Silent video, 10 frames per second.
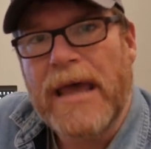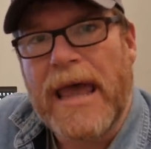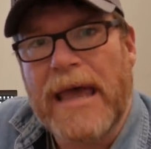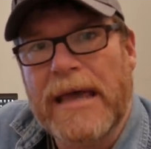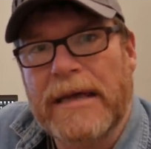
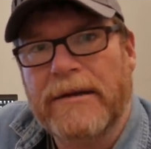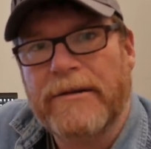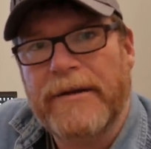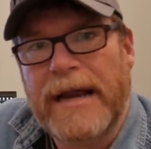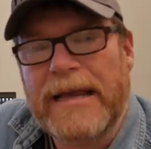and
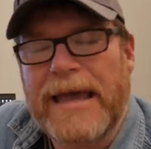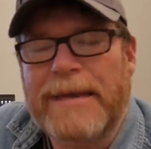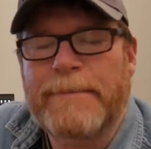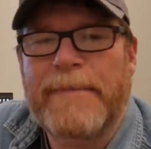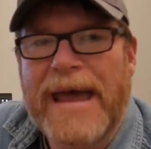creating
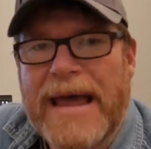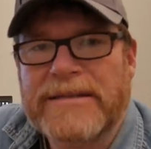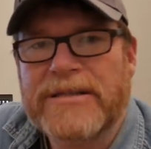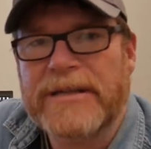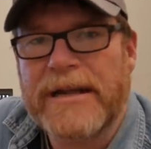a
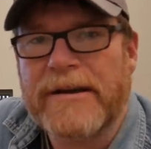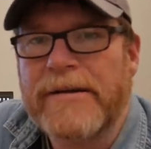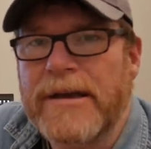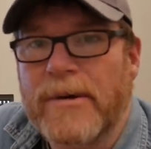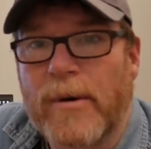bad
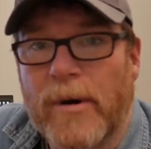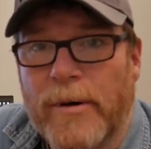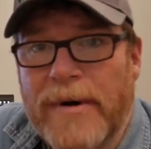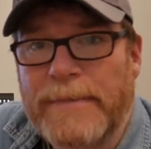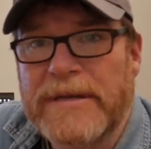scenario or
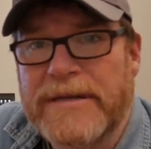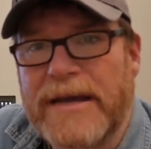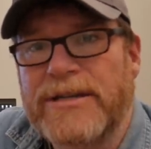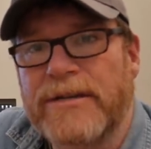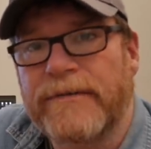
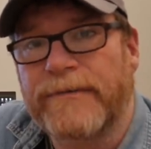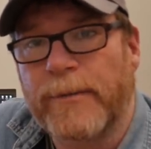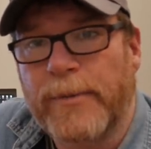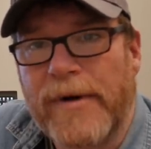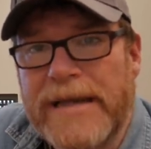reputation
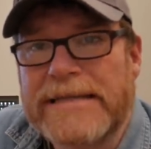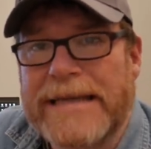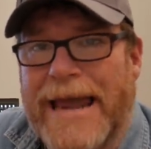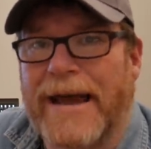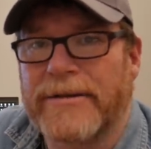for price
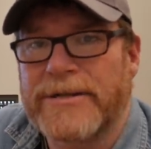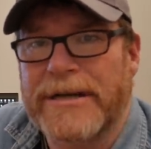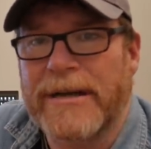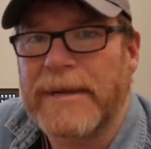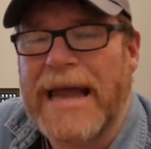
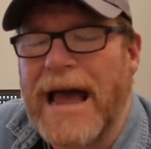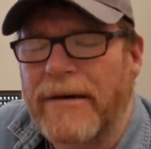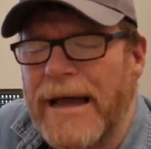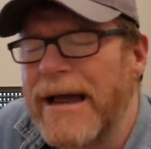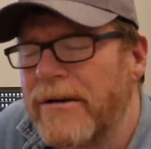gouging. I mean,
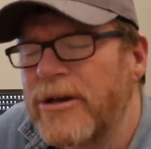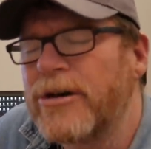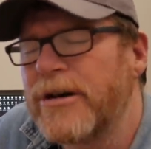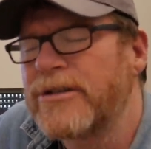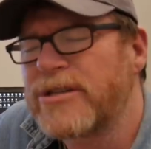how
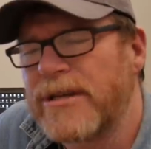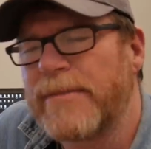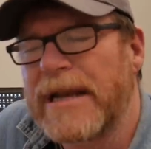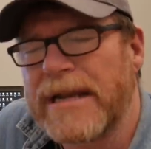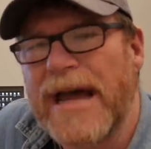could
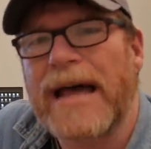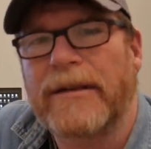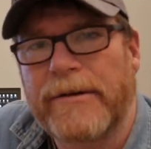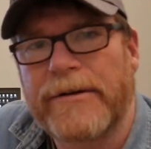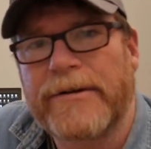somebody
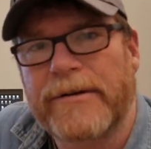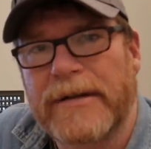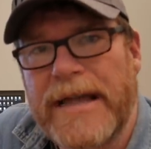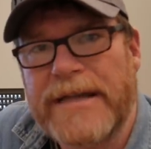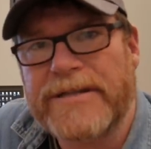not learn their
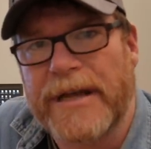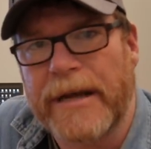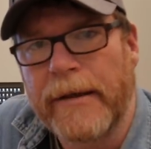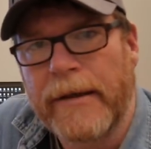lesson?